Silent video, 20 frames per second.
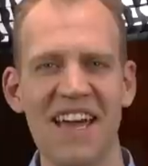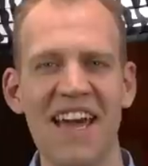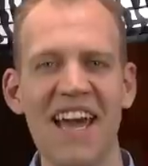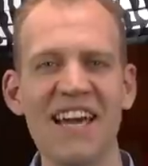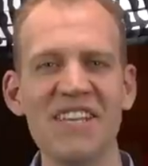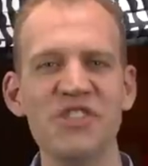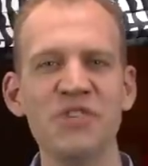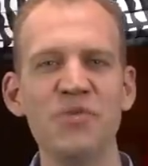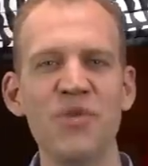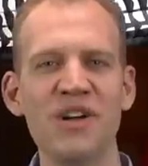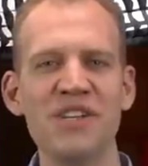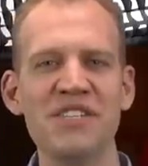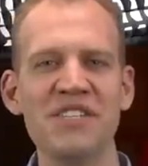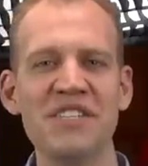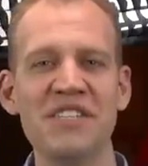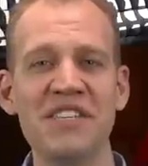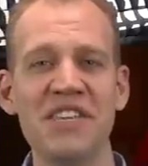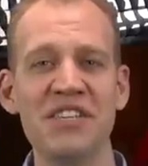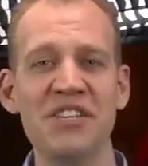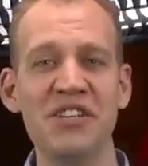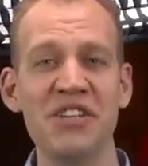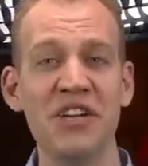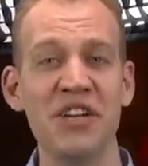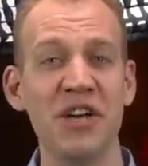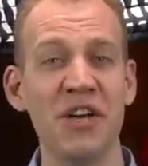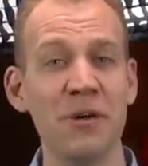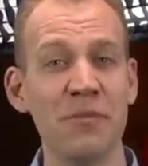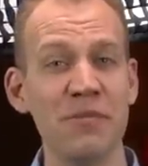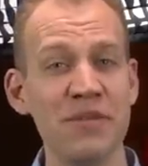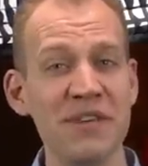As you watch this teaching,
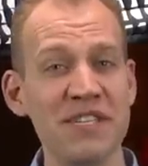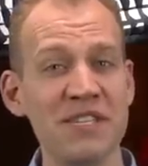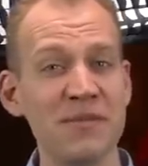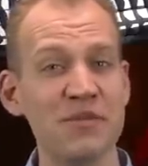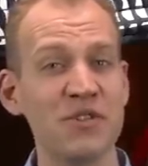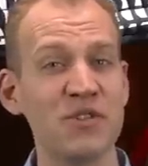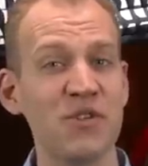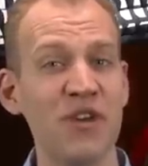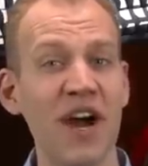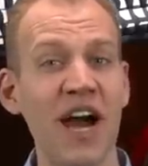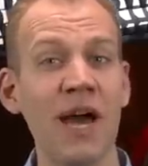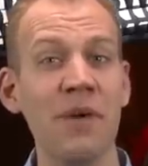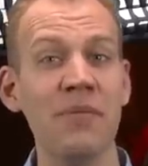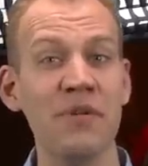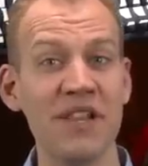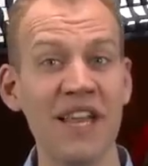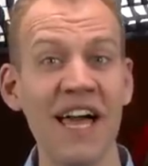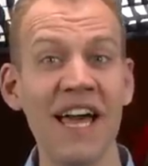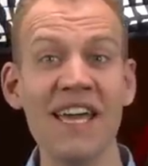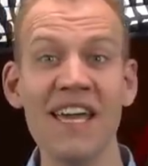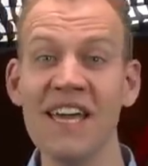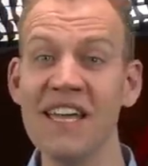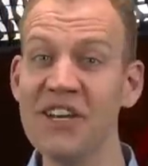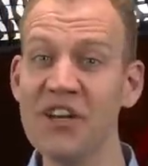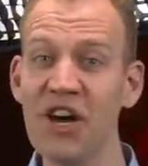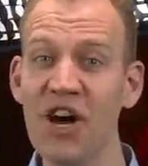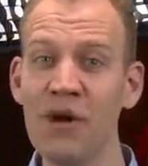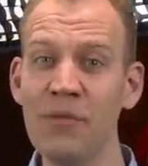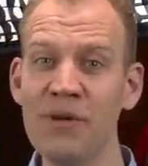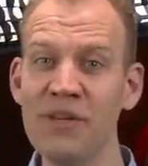please subscribe, like,
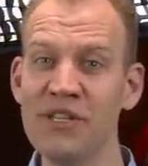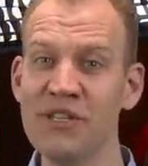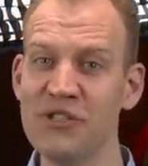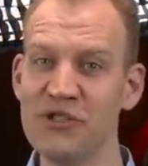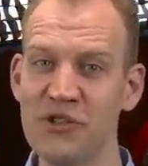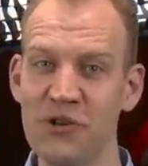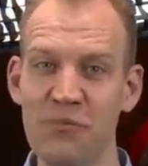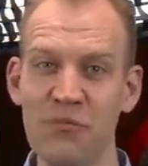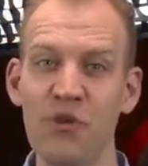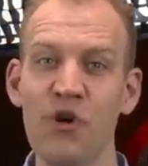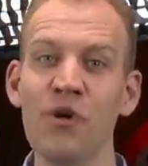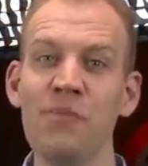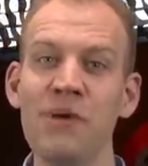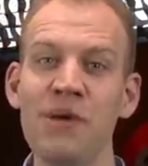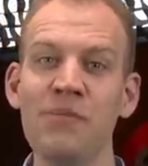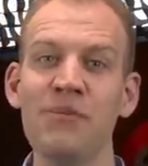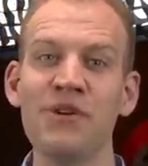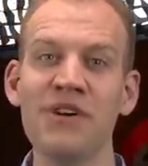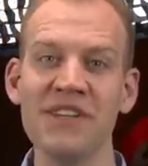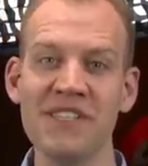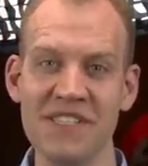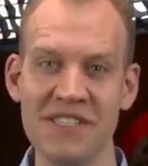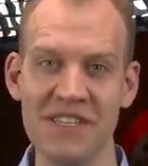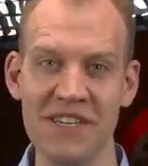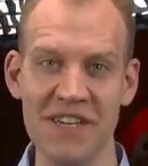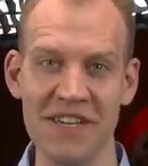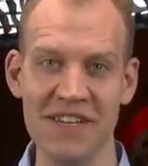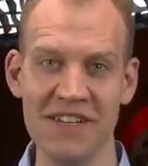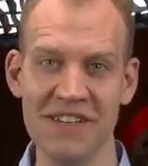and comment so more people can see